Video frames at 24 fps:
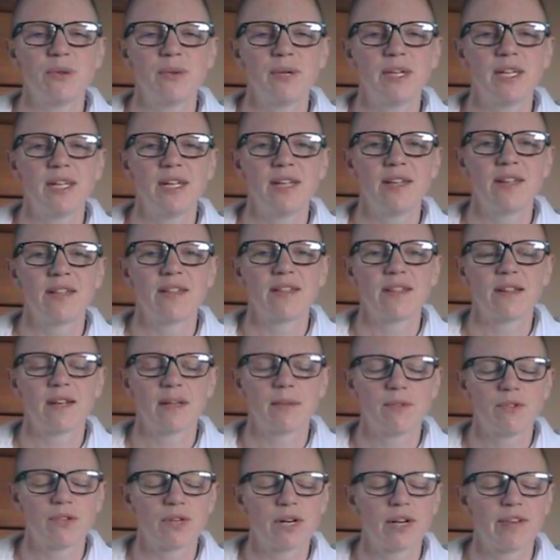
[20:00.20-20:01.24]
weeks, and
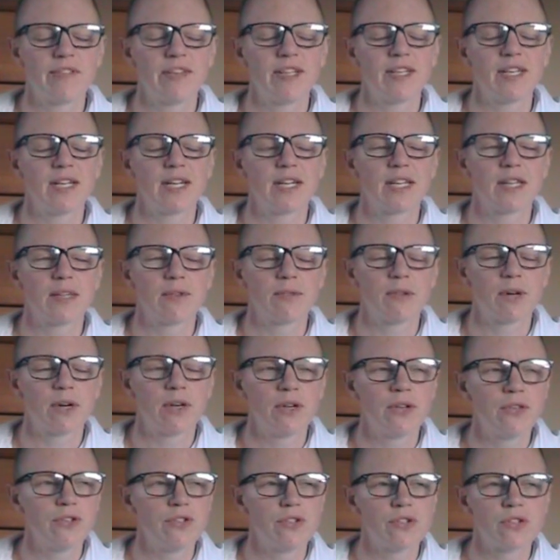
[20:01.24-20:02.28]
I'm driving down the
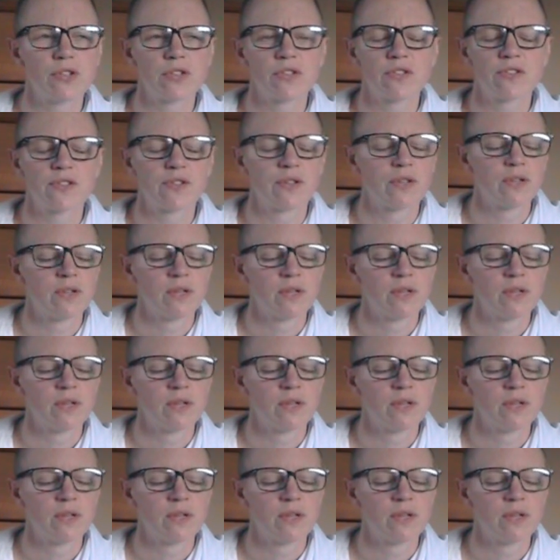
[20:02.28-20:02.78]
road just,